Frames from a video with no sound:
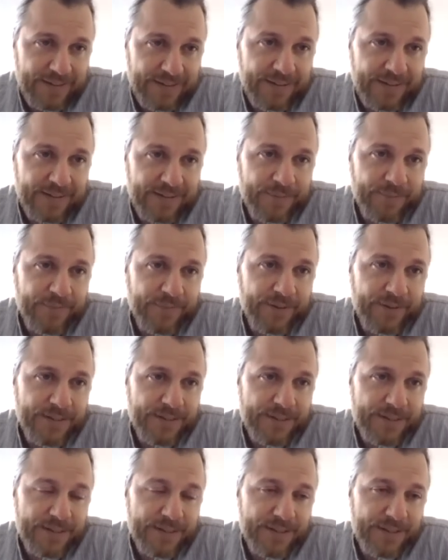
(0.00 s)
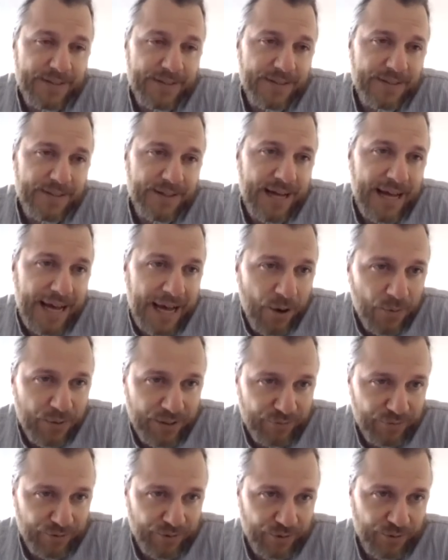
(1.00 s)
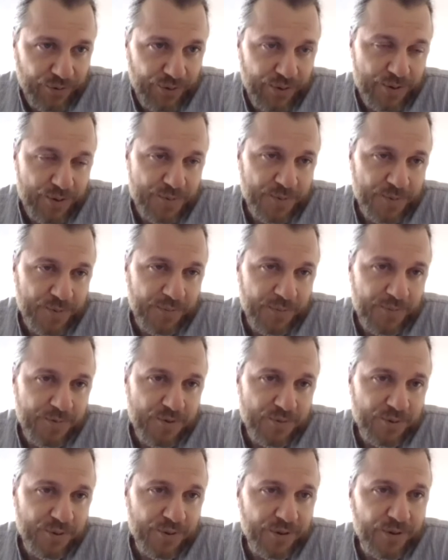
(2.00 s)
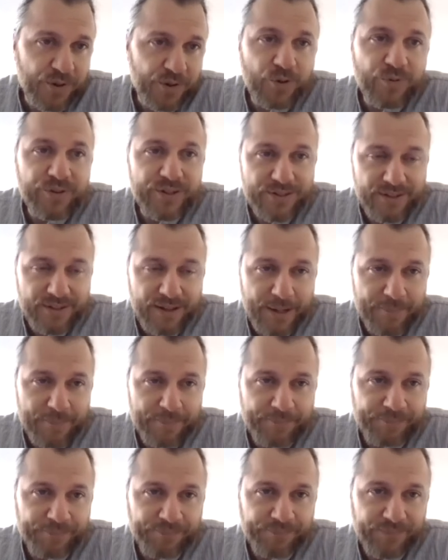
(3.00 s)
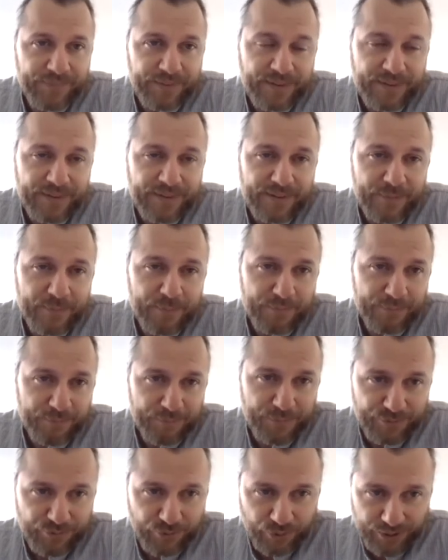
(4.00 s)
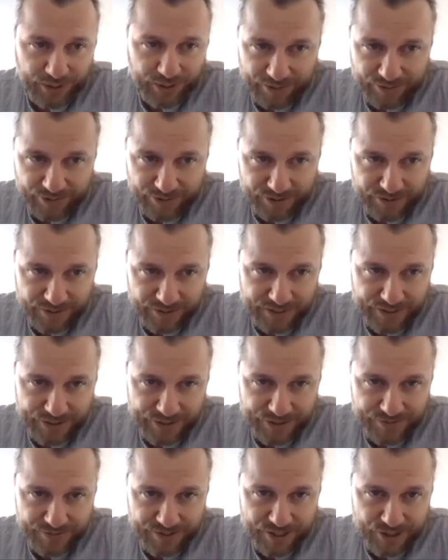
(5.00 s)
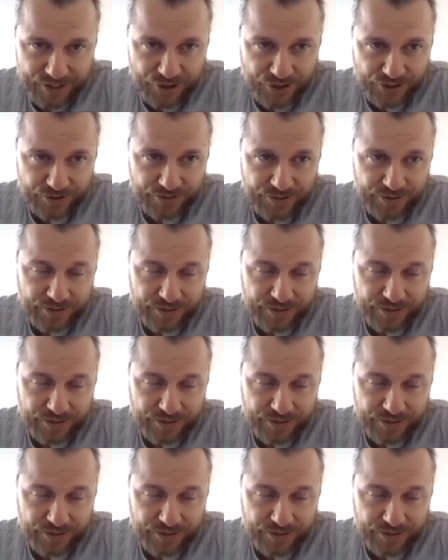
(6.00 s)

how difficult those problems were over time, before and after the intervention.